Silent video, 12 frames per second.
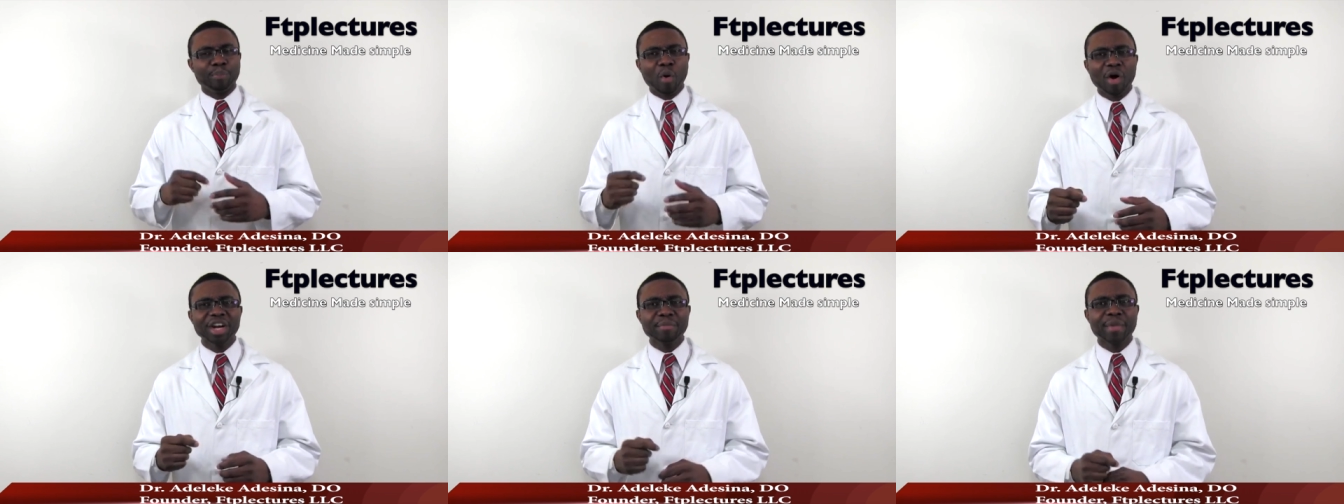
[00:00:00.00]

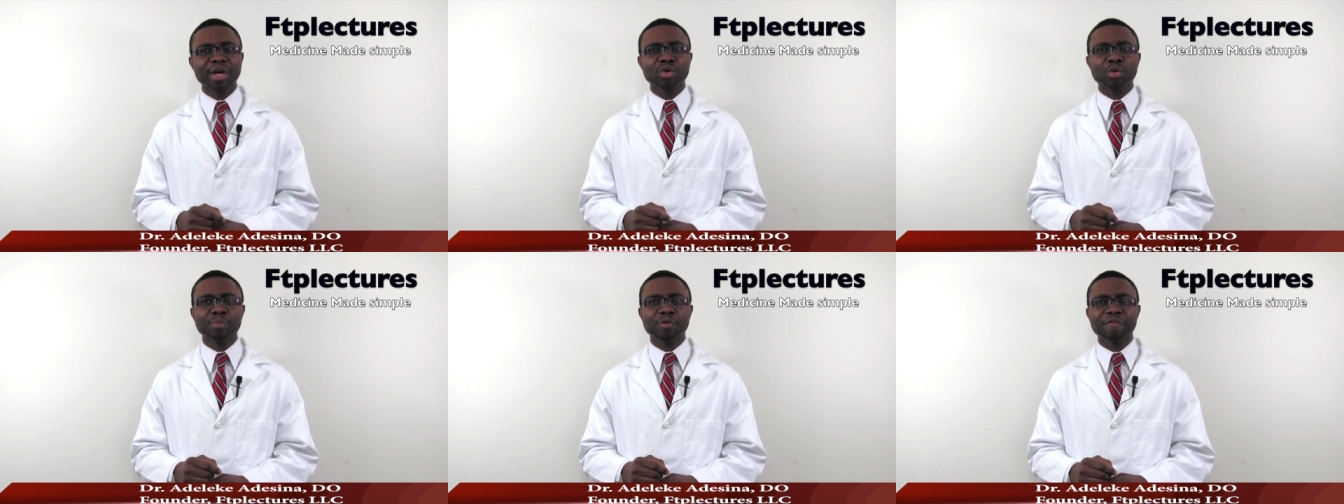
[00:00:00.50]
boring
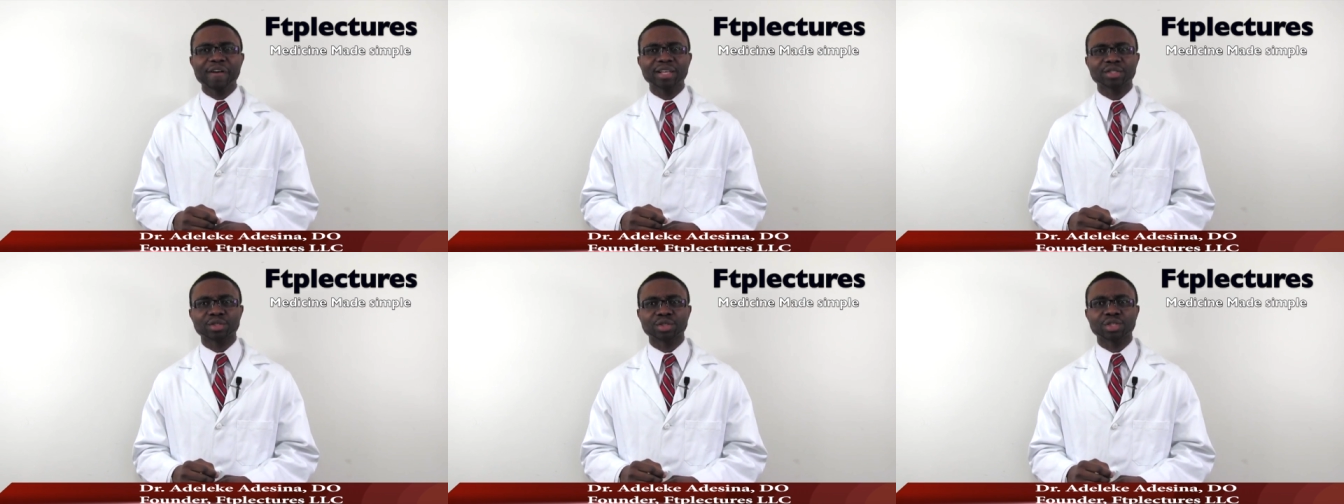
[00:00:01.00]
medical
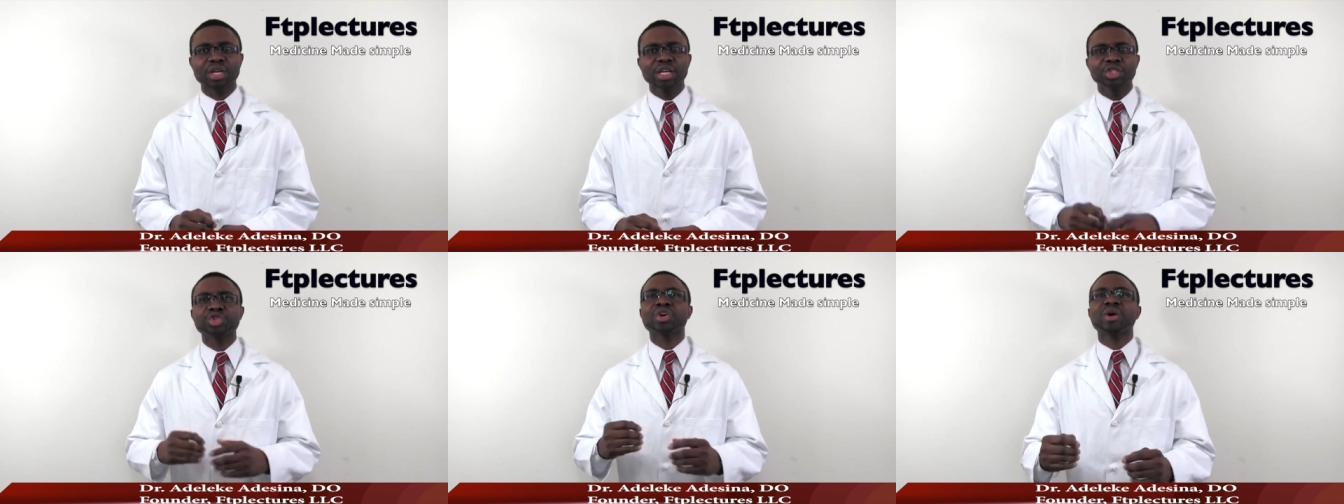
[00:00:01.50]
professors
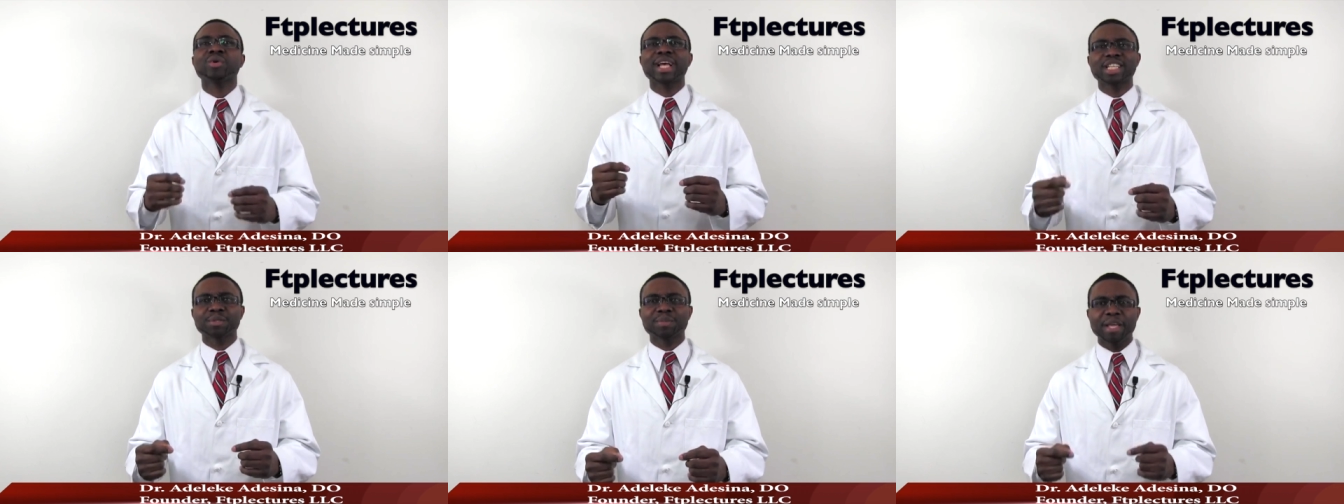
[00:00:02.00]
trying
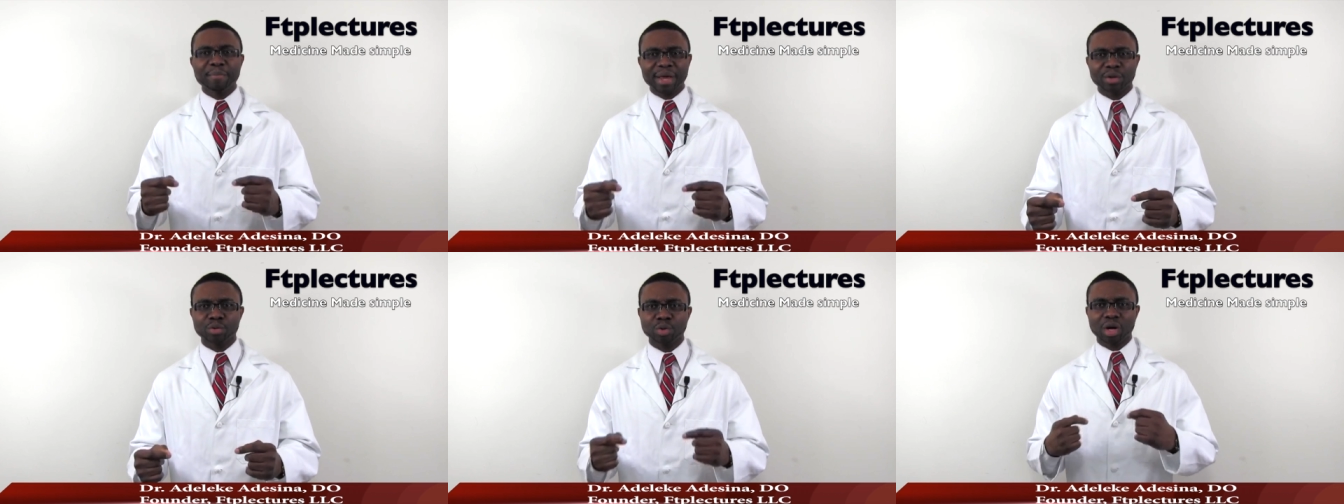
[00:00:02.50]
to explain
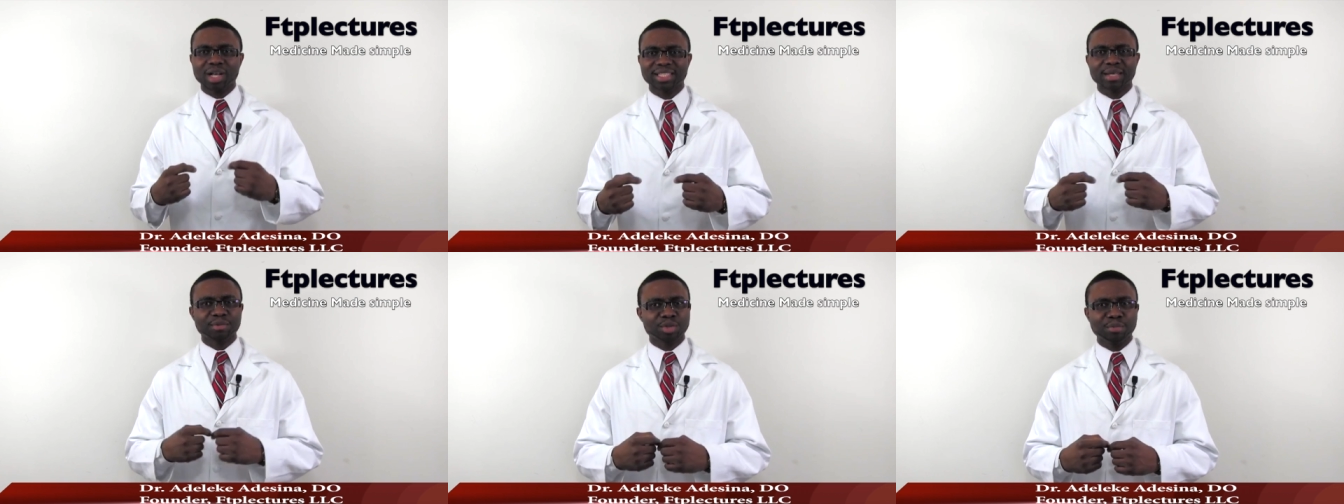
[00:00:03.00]
medical
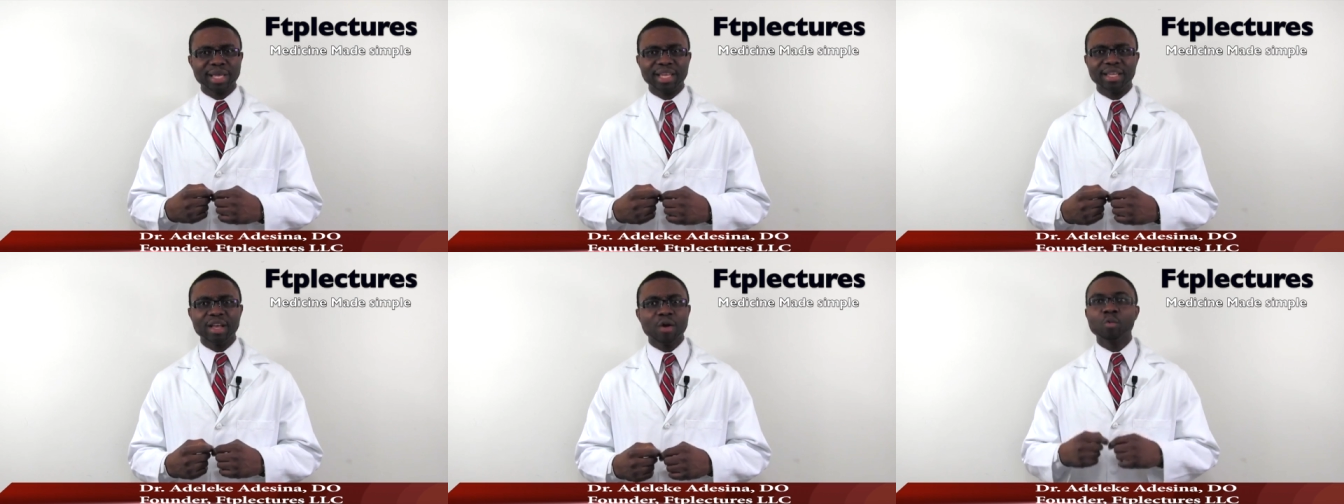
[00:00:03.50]
concepts to
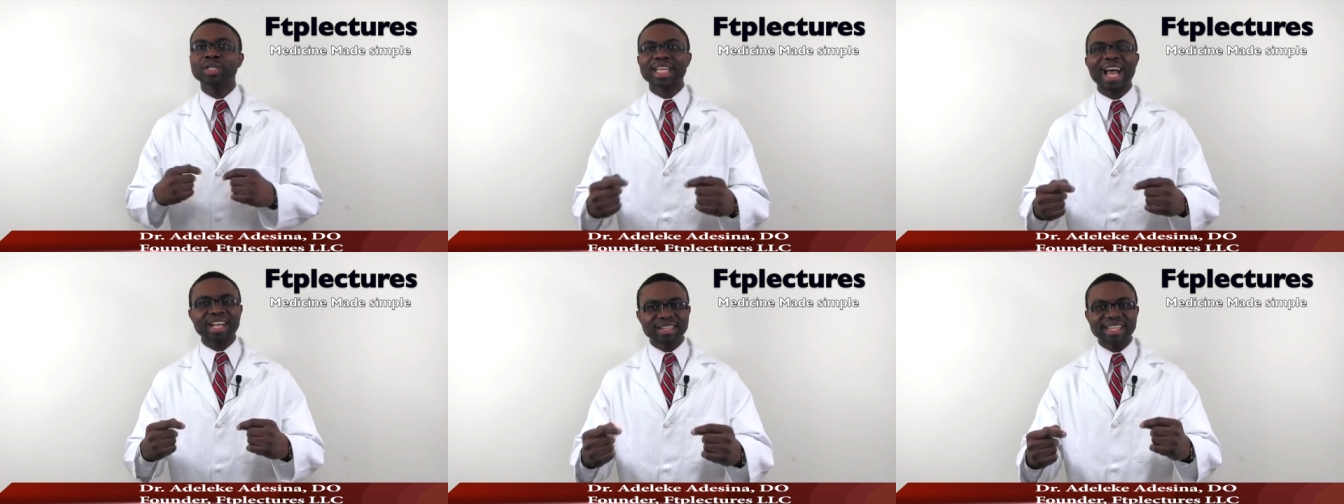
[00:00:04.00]
me,
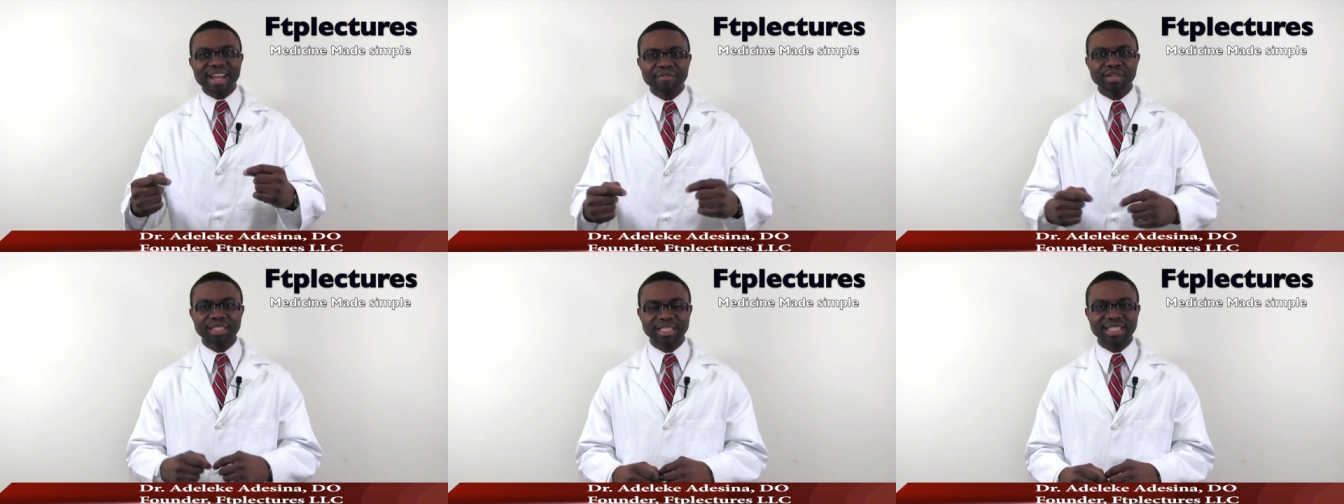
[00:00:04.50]
which I could
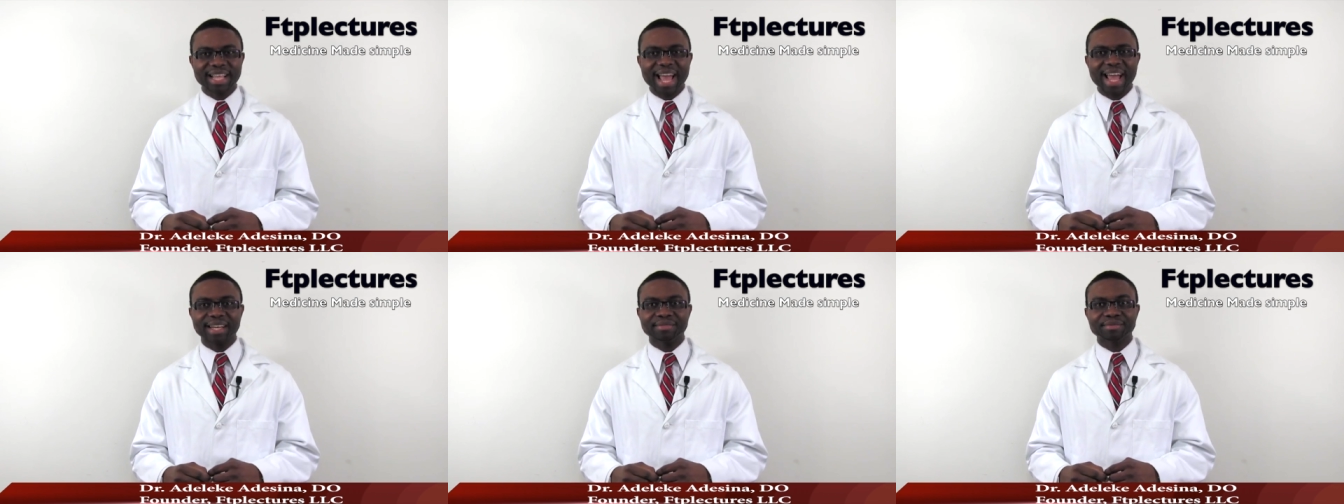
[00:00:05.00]
never
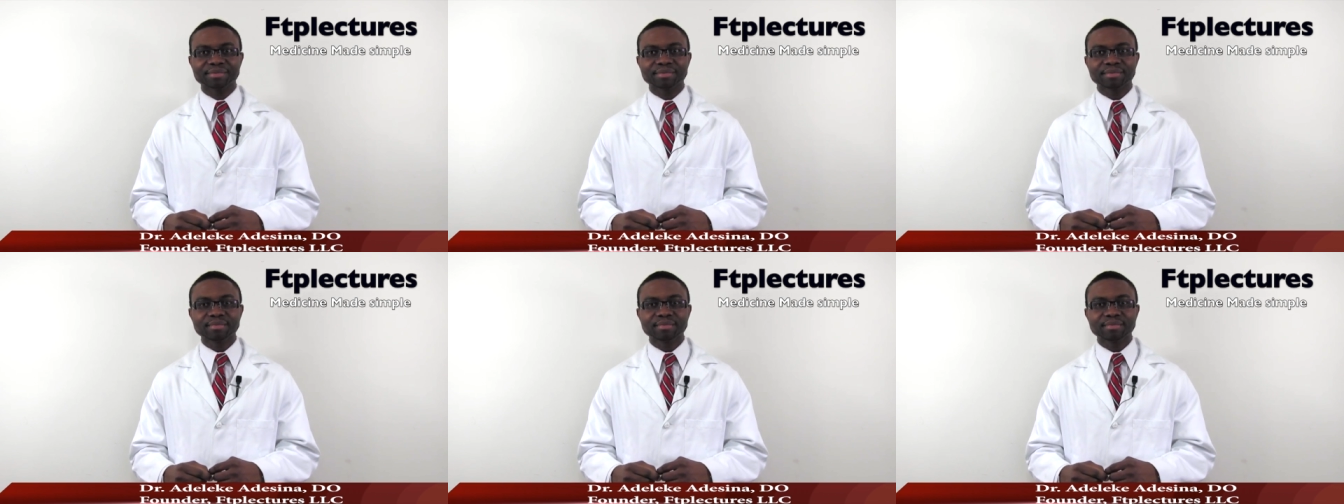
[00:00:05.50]
understand.